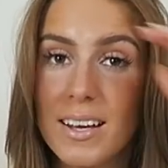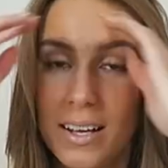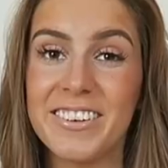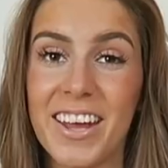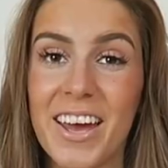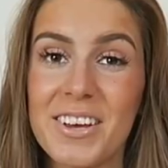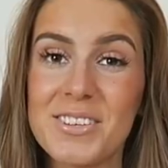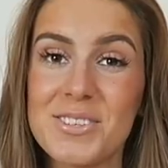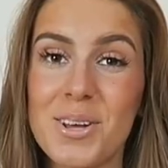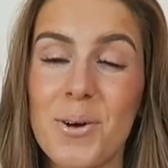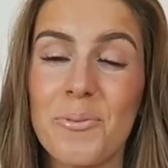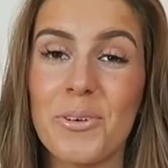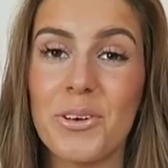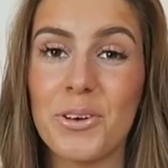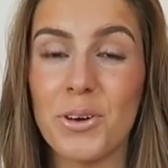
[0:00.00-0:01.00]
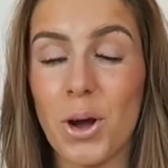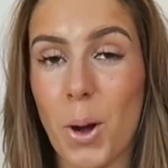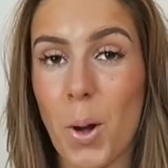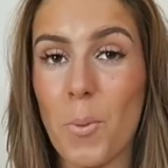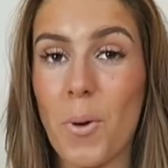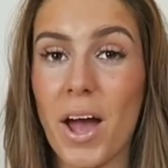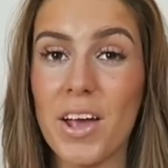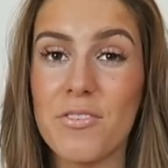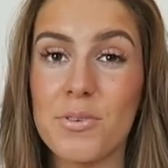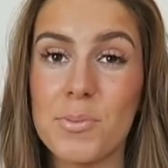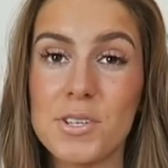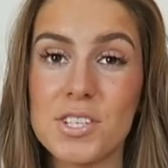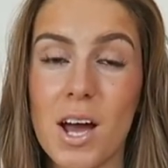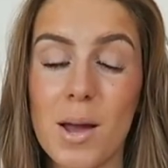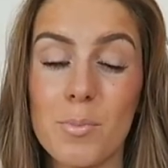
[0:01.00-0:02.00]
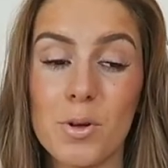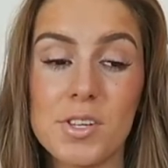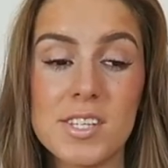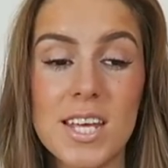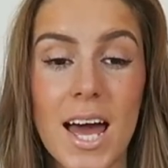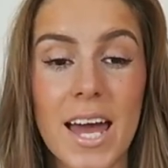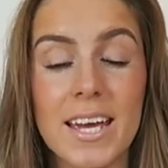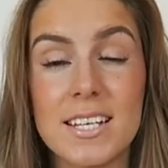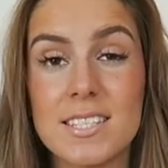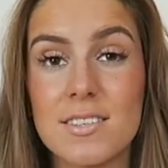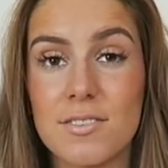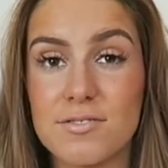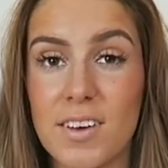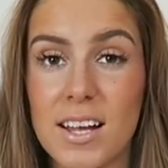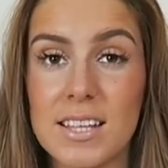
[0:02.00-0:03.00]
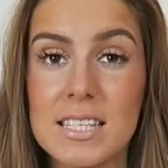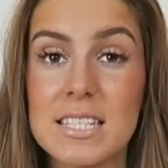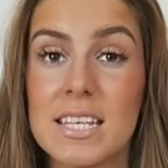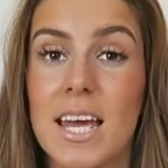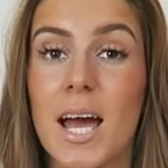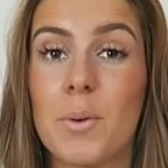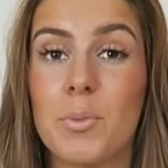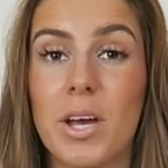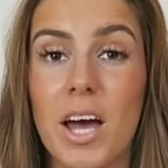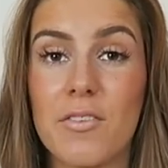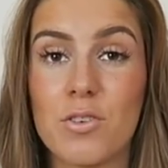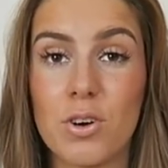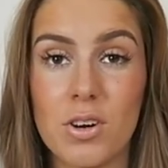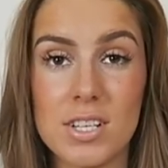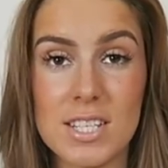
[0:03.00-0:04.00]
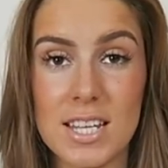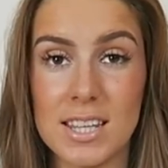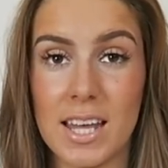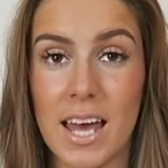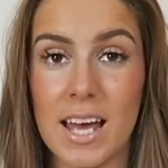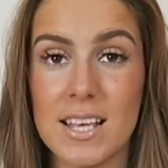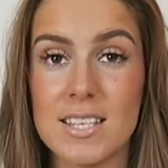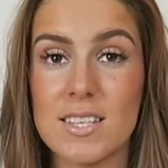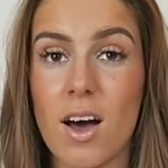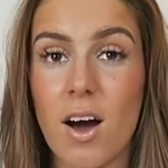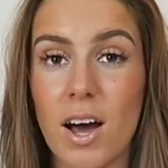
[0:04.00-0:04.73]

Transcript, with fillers: Next up, we're gonna go away from the Diamantes, the Fancy, and we have got this.